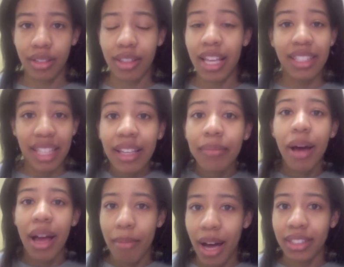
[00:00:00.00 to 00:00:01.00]
That's in
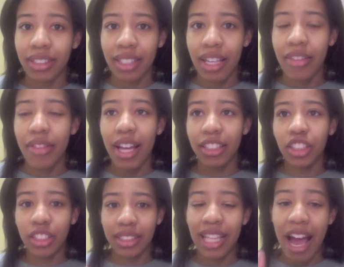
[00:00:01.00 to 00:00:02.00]
my mindset. That's
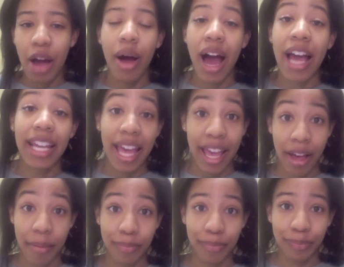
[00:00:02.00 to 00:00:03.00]
just how I
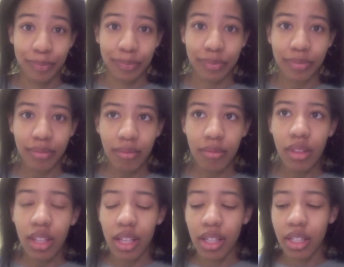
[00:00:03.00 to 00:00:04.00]
am.
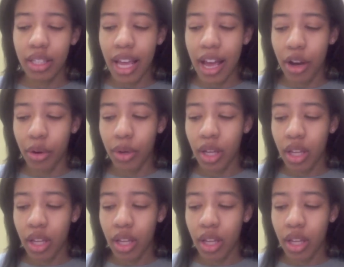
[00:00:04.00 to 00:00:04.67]
Now,